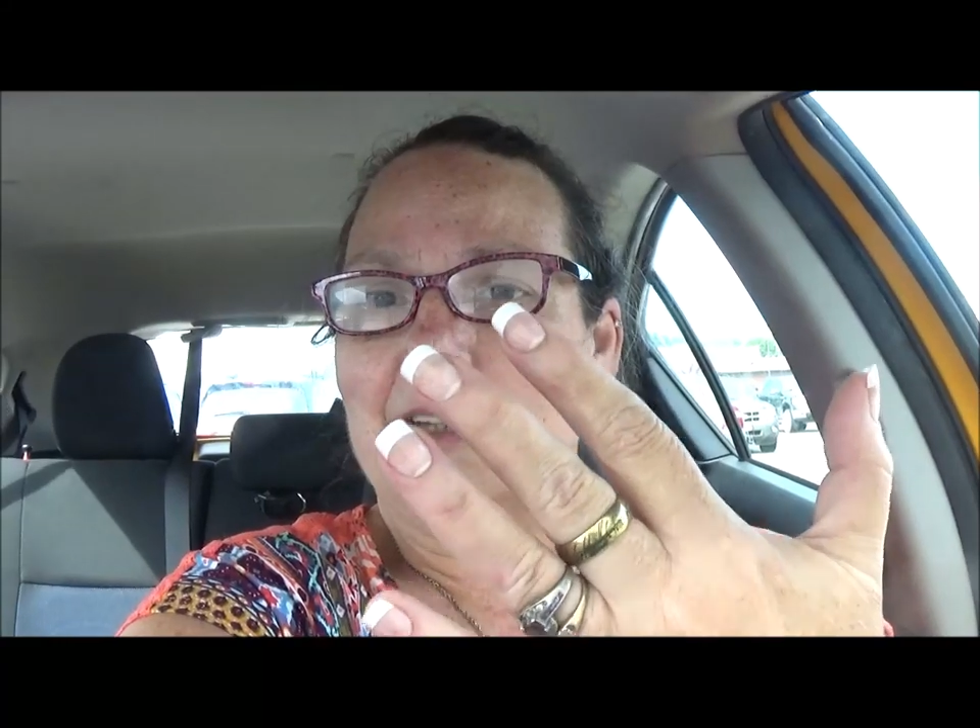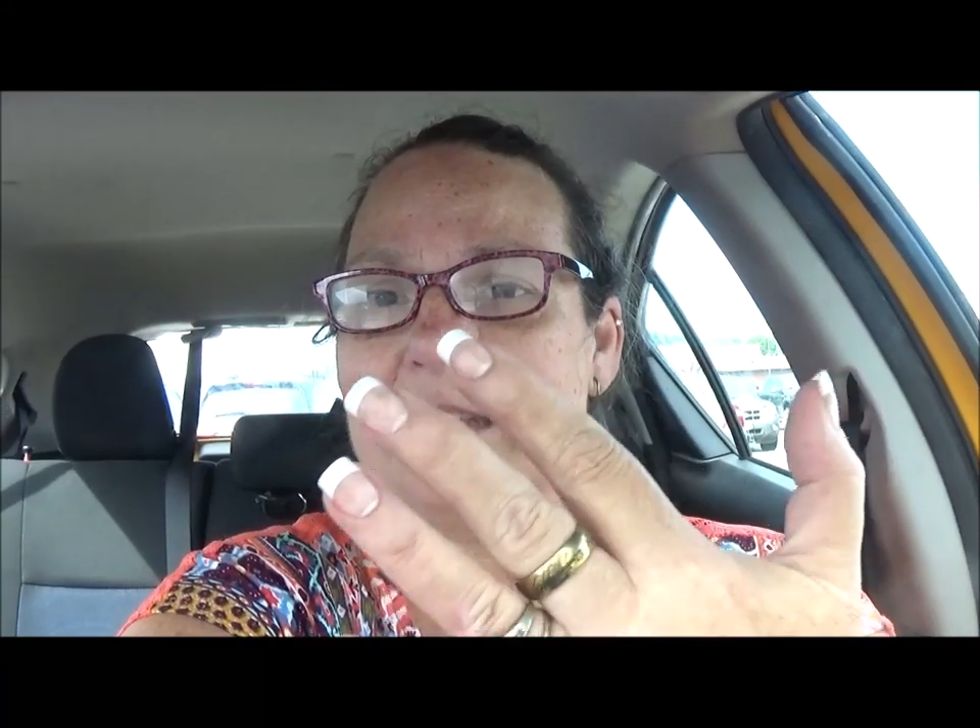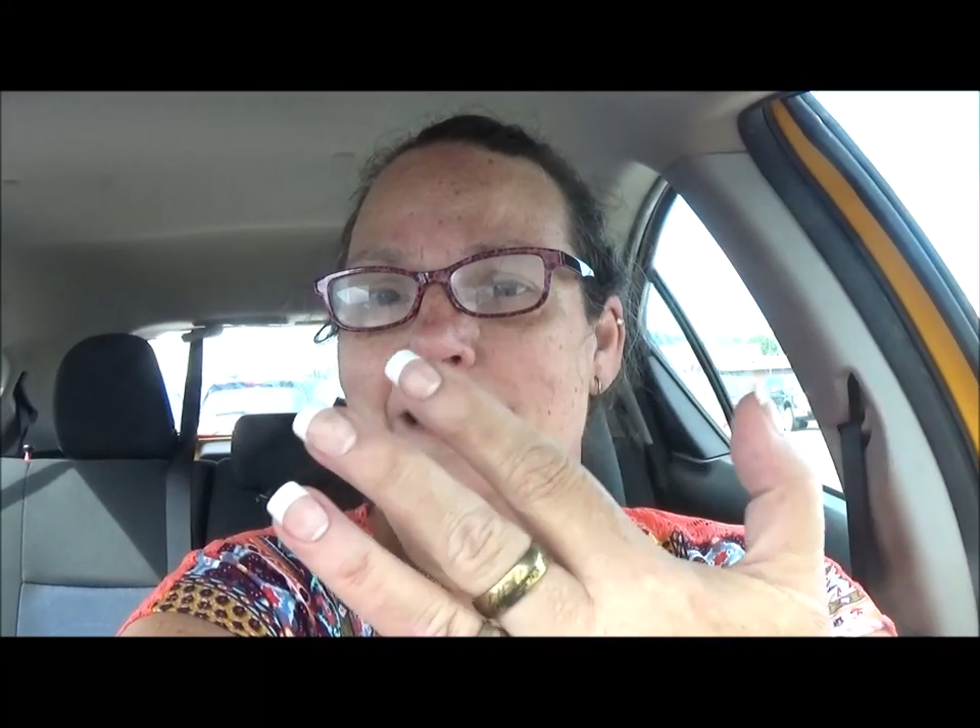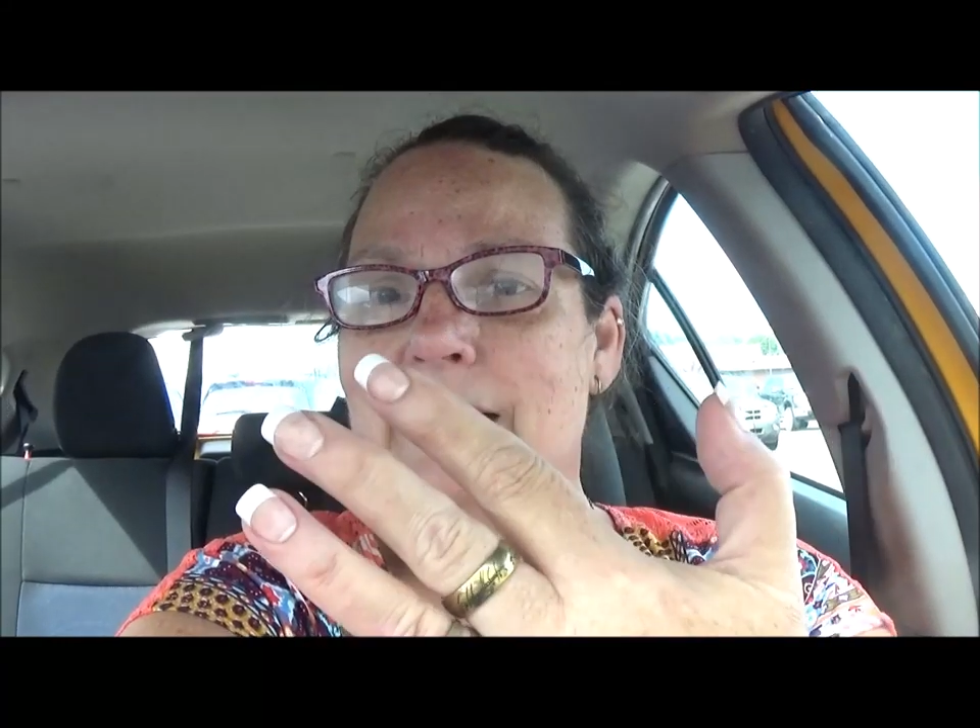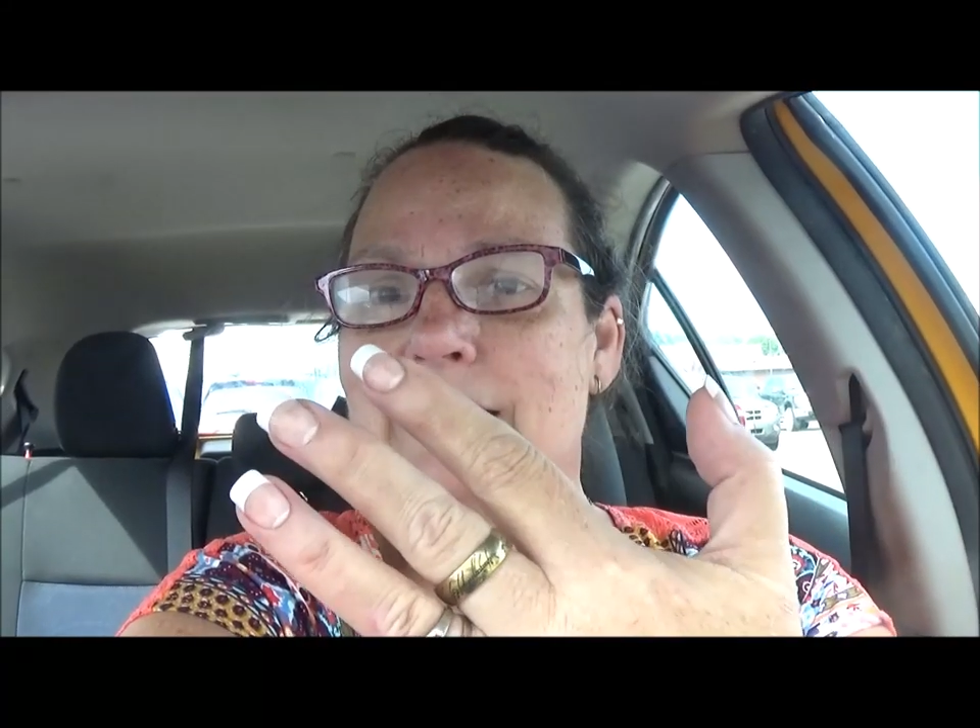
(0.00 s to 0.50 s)
Look
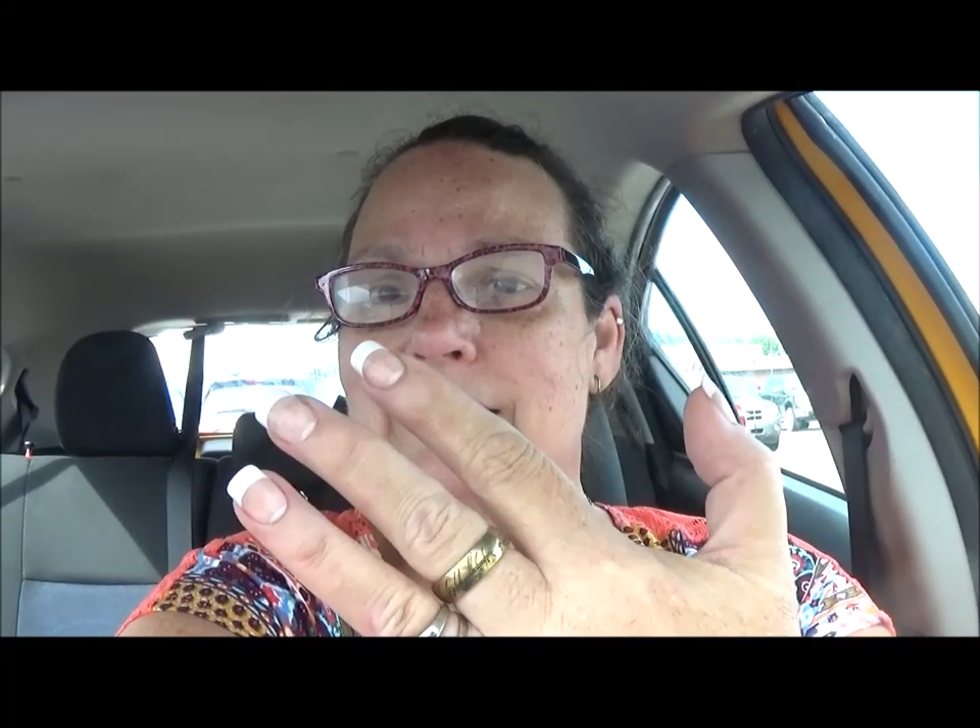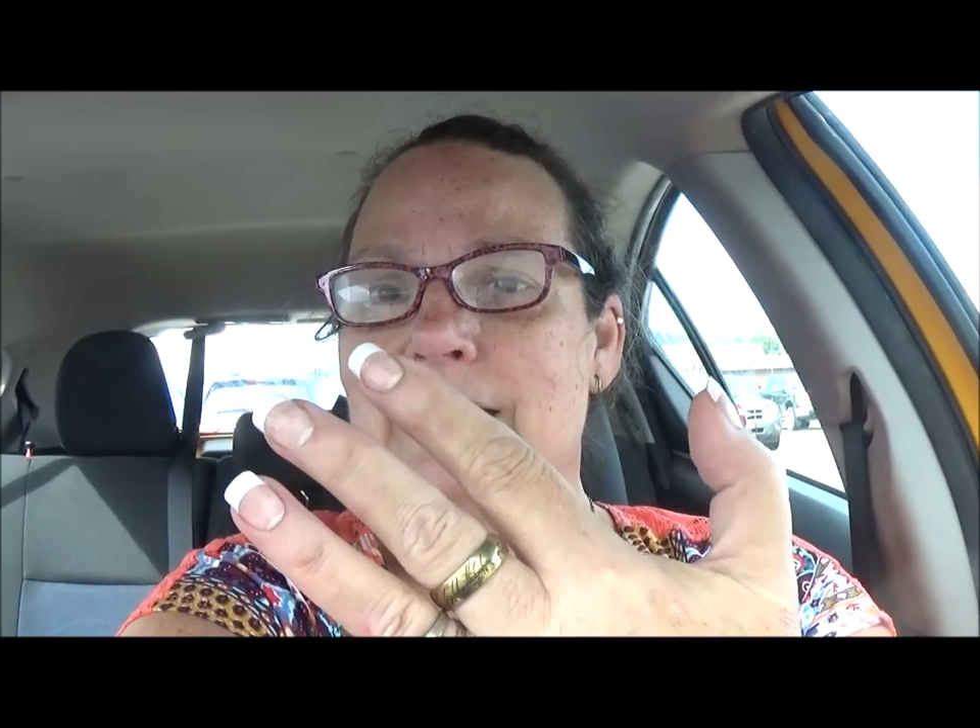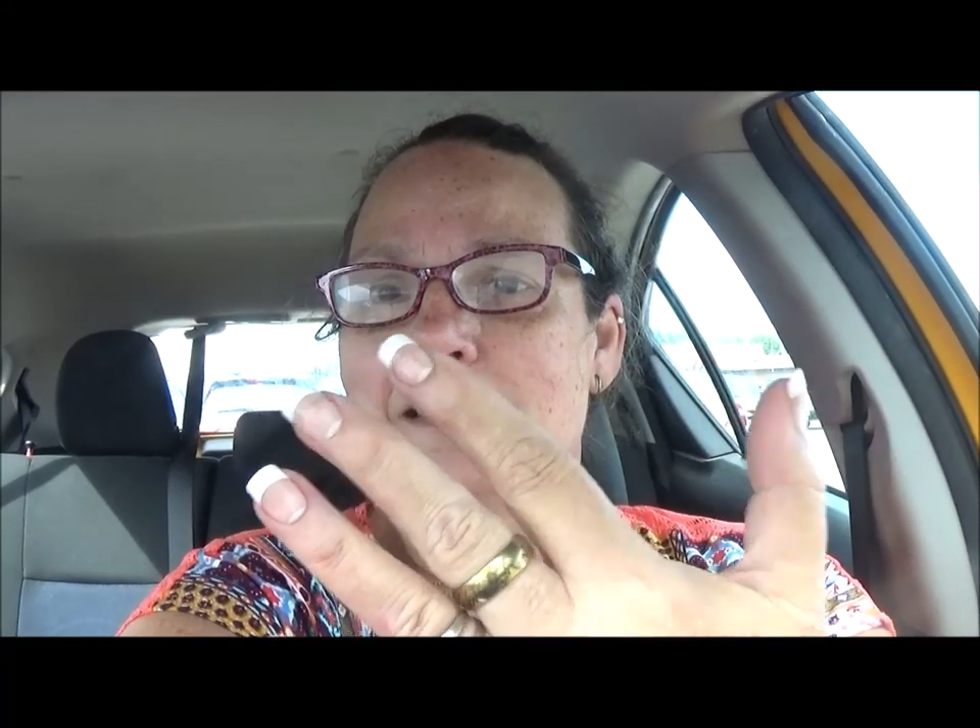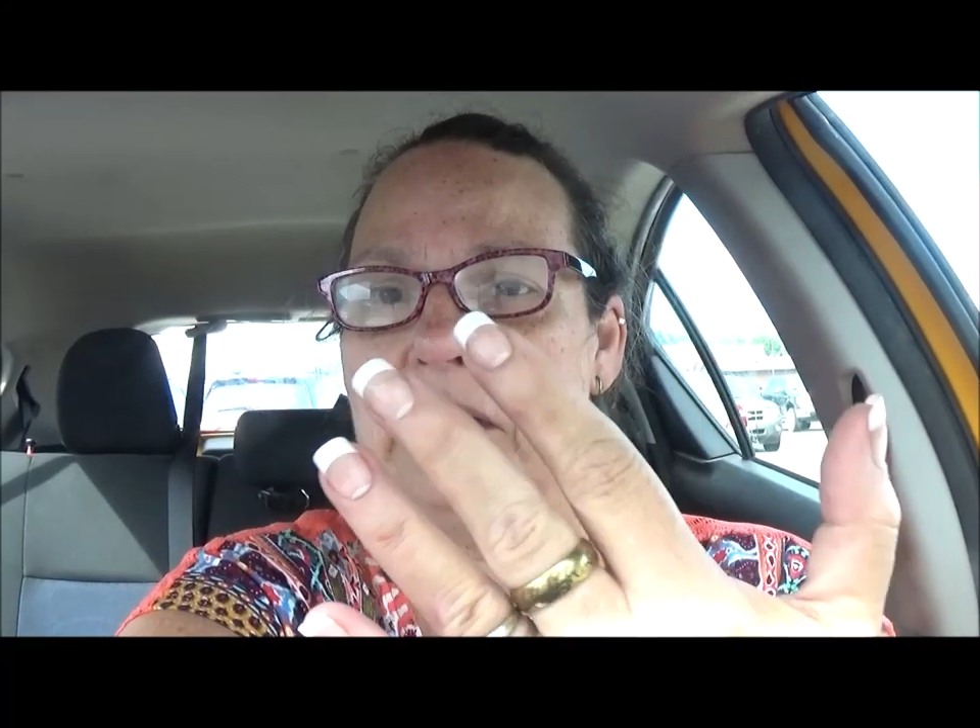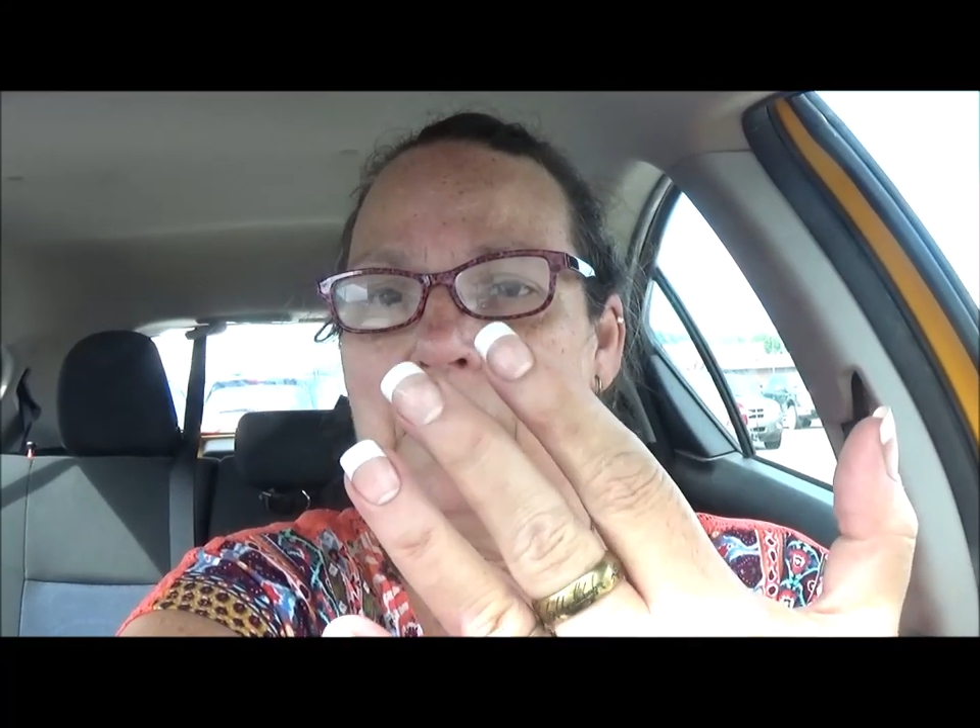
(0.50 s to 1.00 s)
at this.